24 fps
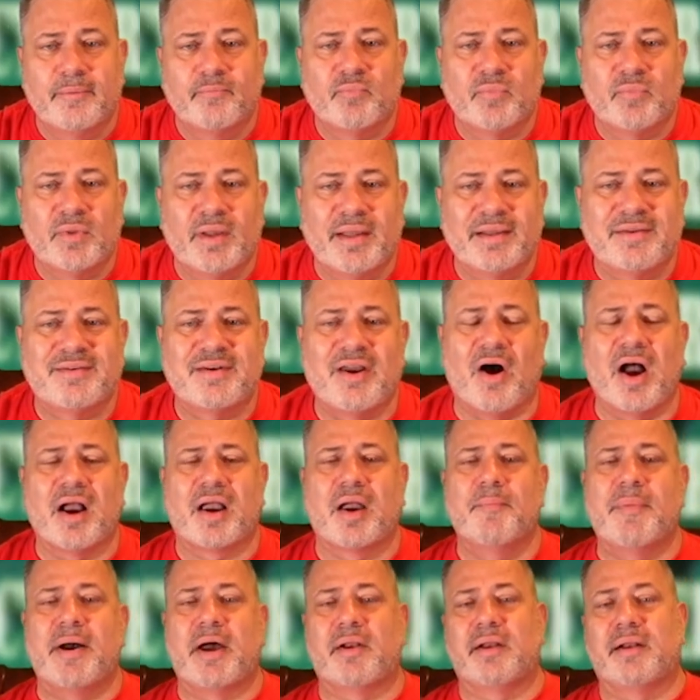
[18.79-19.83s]
Let's talk
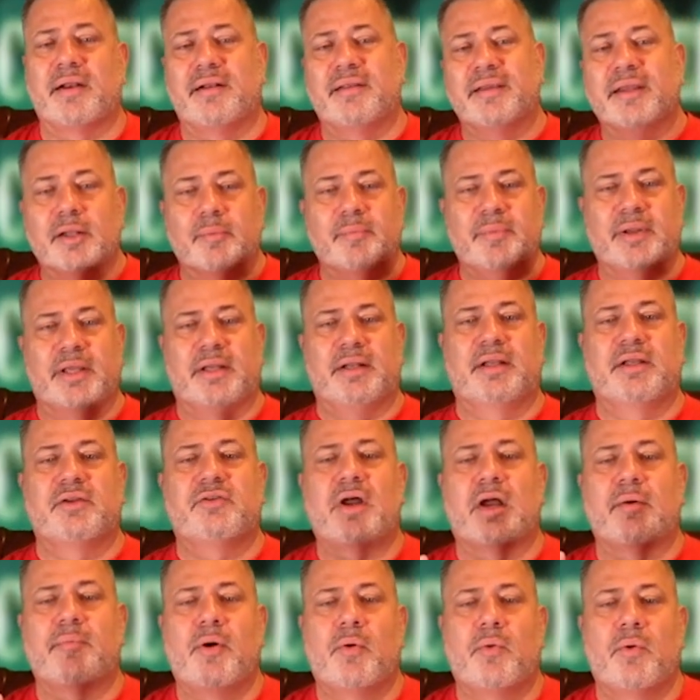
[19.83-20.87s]
about it a little bit. Let's
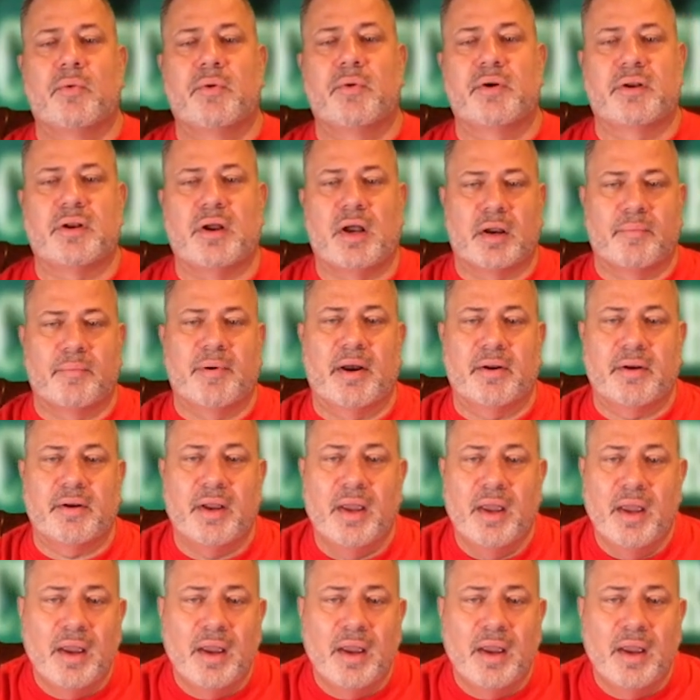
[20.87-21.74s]
talk about what we're going to talk about.